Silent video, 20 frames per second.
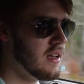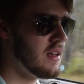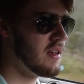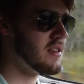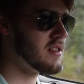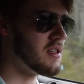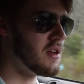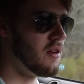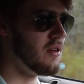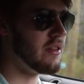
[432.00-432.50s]

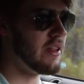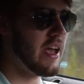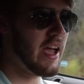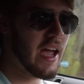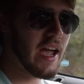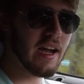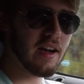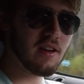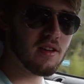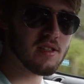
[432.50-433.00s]
So the
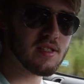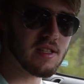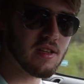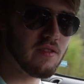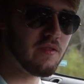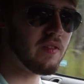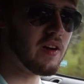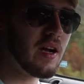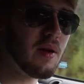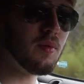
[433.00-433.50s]
hangers, they'll
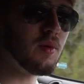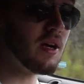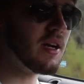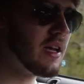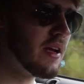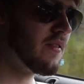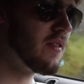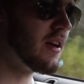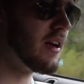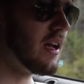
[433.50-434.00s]
vibrate
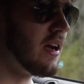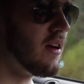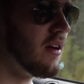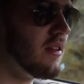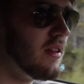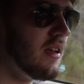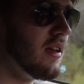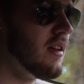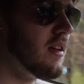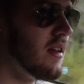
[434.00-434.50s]
every now
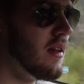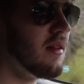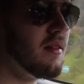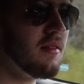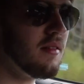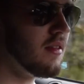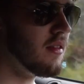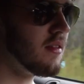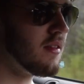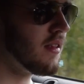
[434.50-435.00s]
and then
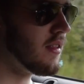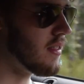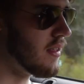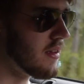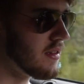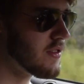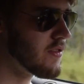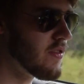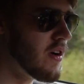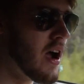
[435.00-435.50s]

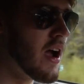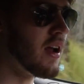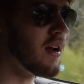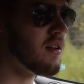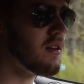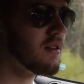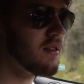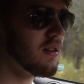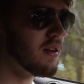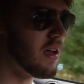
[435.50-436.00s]
that's fine.
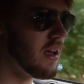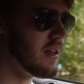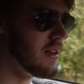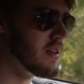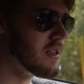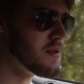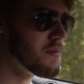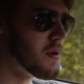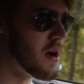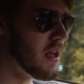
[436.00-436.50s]
It
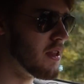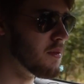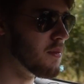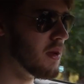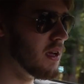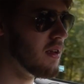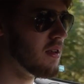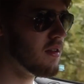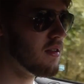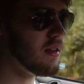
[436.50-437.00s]
doesn't bother
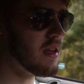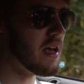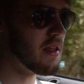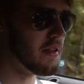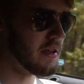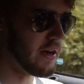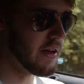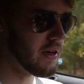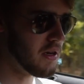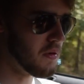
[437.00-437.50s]
me now
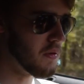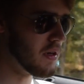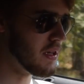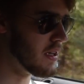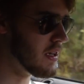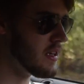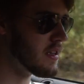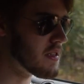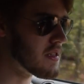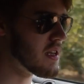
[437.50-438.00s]
that I know what it
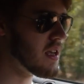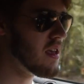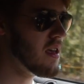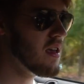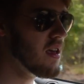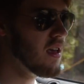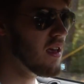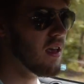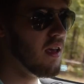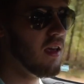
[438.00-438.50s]
is.
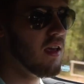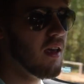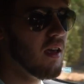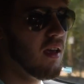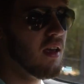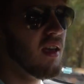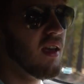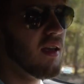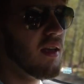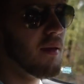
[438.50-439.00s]

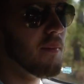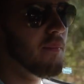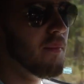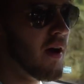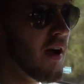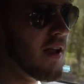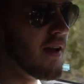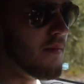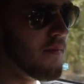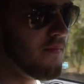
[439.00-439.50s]

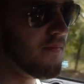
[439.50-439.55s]
But